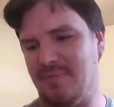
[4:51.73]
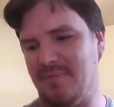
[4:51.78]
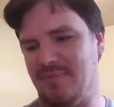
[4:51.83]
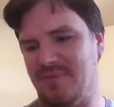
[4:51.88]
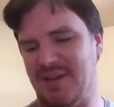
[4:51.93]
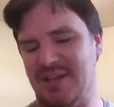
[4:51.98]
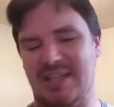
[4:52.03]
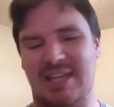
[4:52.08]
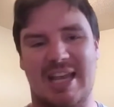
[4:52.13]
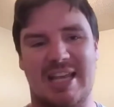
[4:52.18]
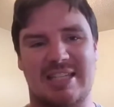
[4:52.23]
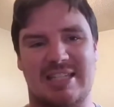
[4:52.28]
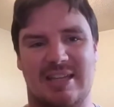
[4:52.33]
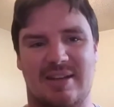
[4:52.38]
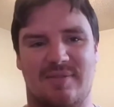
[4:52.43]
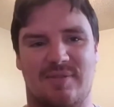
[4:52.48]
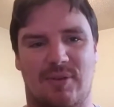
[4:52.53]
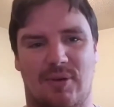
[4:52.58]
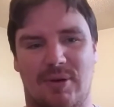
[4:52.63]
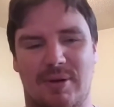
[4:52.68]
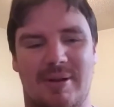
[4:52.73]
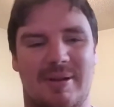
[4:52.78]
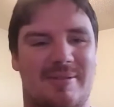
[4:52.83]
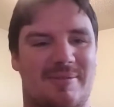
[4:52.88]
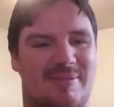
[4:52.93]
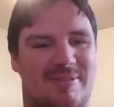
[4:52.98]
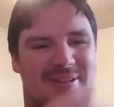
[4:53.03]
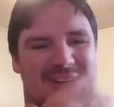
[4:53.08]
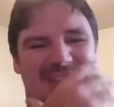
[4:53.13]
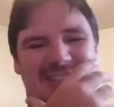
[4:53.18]
Fantastic Four,
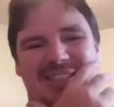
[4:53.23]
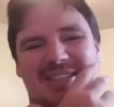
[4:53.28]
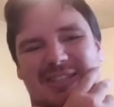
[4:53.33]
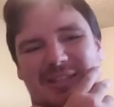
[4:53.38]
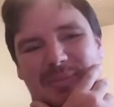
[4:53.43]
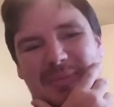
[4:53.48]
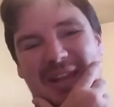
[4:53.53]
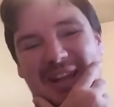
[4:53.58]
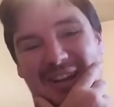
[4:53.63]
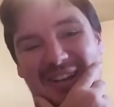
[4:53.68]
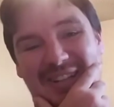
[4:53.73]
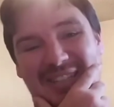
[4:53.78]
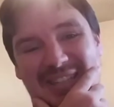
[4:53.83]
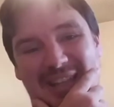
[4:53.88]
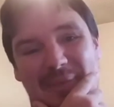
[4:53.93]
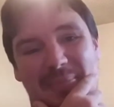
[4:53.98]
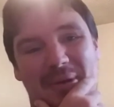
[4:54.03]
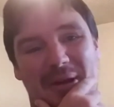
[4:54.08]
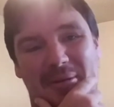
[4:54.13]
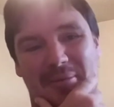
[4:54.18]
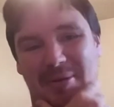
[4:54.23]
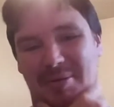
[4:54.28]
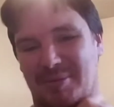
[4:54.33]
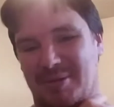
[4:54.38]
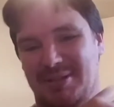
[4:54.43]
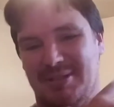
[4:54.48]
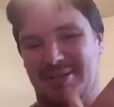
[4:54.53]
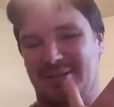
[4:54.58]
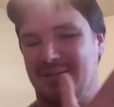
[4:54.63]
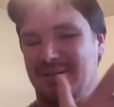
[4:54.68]
which, to be honest, I probably
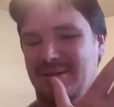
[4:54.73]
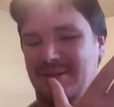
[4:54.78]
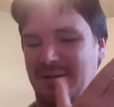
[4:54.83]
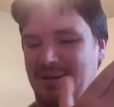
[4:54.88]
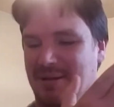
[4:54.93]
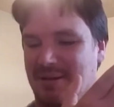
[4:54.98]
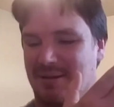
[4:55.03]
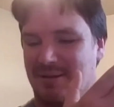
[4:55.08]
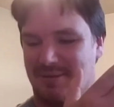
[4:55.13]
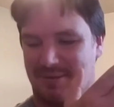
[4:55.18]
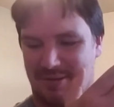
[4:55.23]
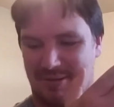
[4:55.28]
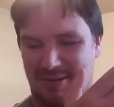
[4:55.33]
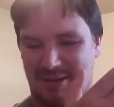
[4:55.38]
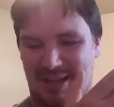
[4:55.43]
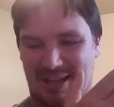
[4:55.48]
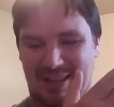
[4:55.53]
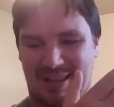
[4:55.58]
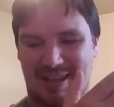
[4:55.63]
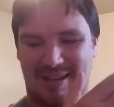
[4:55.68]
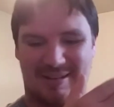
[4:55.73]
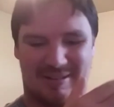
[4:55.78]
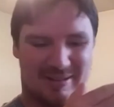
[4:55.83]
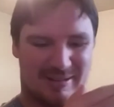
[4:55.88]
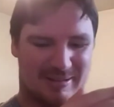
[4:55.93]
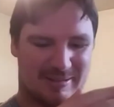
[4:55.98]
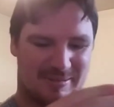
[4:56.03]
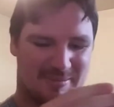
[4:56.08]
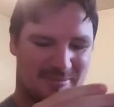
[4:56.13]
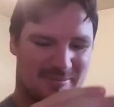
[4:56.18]
would do like that,
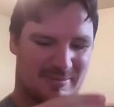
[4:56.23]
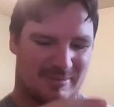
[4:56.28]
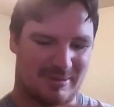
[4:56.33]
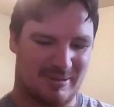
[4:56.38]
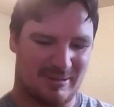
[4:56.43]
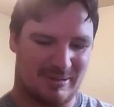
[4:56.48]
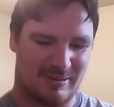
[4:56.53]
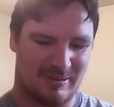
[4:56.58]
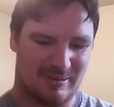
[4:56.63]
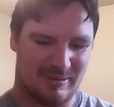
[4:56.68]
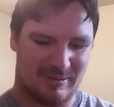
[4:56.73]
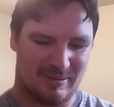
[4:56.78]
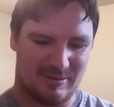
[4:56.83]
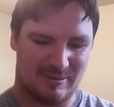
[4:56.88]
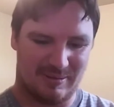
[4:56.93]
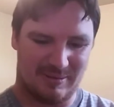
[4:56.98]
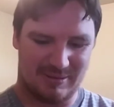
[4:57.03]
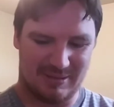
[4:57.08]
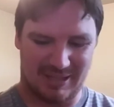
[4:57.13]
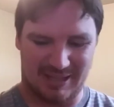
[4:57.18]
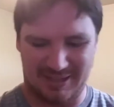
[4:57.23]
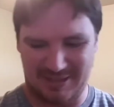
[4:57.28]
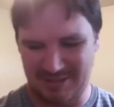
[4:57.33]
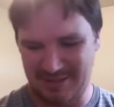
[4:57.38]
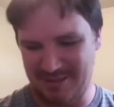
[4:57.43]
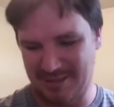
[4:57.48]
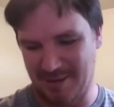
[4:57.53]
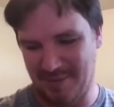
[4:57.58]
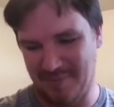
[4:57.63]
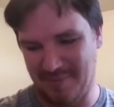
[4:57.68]
but
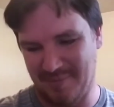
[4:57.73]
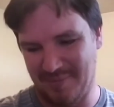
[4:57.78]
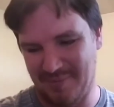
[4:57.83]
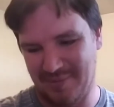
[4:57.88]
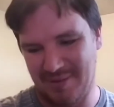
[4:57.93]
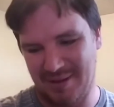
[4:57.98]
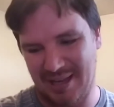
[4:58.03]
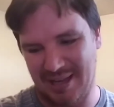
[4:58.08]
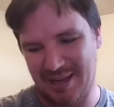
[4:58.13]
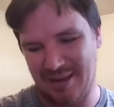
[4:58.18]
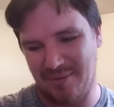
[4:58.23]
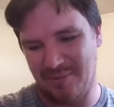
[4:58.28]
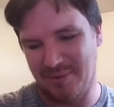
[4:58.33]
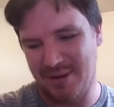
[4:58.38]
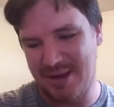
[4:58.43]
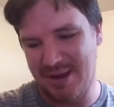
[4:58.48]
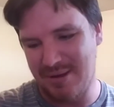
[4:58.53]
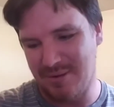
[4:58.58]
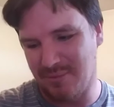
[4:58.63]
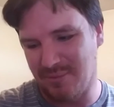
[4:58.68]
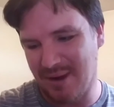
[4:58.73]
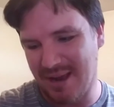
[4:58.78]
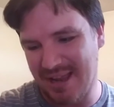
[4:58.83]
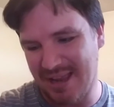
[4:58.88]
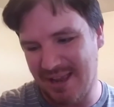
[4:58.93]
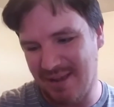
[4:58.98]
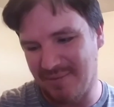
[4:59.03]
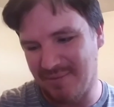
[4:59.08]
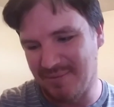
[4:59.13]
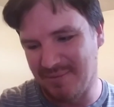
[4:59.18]
like a weird way
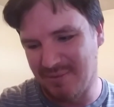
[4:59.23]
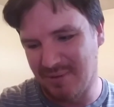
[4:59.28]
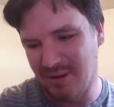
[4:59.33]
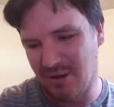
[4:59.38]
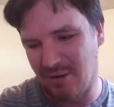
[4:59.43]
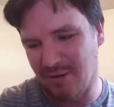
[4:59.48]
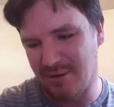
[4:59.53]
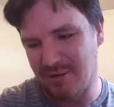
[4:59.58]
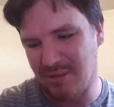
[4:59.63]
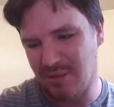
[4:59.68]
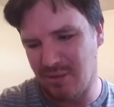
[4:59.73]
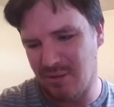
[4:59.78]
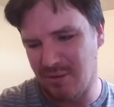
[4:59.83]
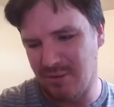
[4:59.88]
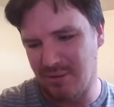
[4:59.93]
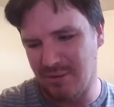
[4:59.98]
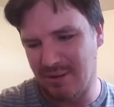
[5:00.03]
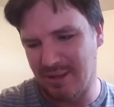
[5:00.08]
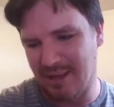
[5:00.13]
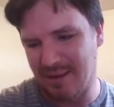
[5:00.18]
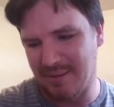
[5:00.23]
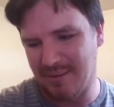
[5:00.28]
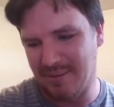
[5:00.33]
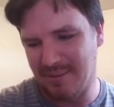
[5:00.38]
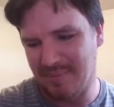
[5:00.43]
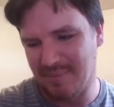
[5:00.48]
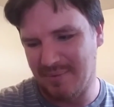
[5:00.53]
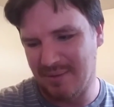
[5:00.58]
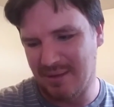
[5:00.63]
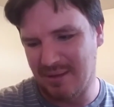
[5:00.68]
of going through
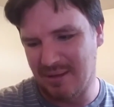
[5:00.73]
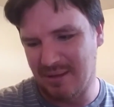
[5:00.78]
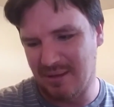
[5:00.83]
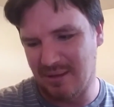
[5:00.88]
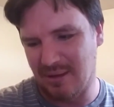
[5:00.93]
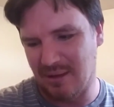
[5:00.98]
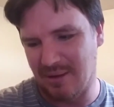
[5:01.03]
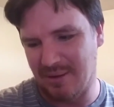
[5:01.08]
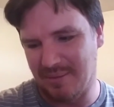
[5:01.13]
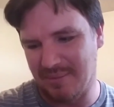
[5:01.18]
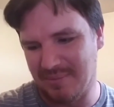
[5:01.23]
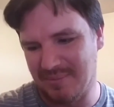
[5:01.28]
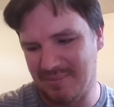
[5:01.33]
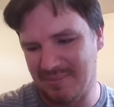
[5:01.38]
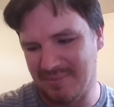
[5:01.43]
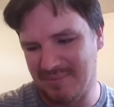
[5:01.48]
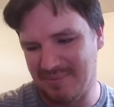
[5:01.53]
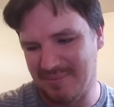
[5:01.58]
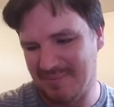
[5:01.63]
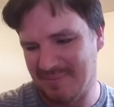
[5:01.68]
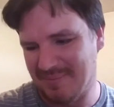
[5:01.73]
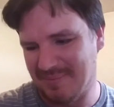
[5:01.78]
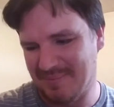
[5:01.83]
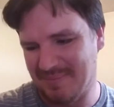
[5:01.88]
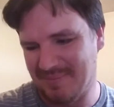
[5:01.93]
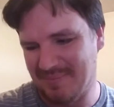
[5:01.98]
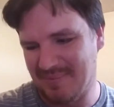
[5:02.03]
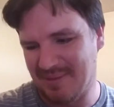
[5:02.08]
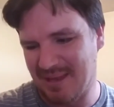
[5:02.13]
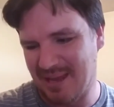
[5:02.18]
the
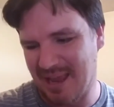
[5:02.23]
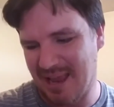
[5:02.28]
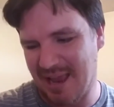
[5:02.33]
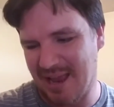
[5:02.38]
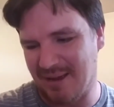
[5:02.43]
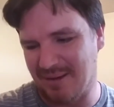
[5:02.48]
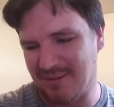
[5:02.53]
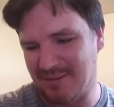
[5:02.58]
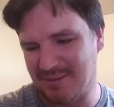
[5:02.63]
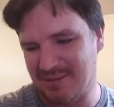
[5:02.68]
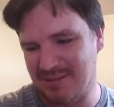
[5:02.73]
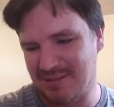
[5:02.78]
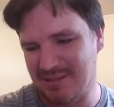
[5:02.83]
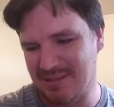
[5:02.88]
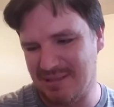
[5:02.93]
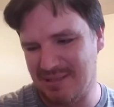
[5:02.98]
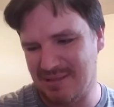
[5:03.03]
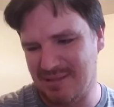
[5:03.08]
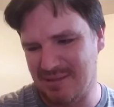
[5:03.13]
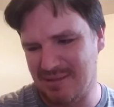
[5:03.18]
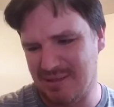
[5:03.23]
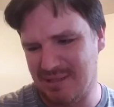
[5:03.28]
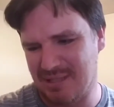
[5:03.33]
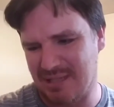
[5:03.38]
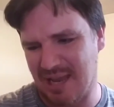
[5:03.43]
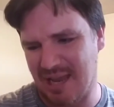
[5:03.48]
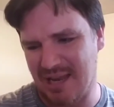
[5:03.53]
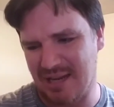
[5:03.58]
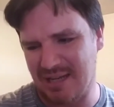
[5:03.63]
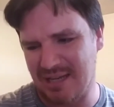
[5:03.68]
how
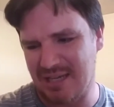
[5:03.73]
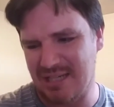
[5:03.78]
Stan Lee,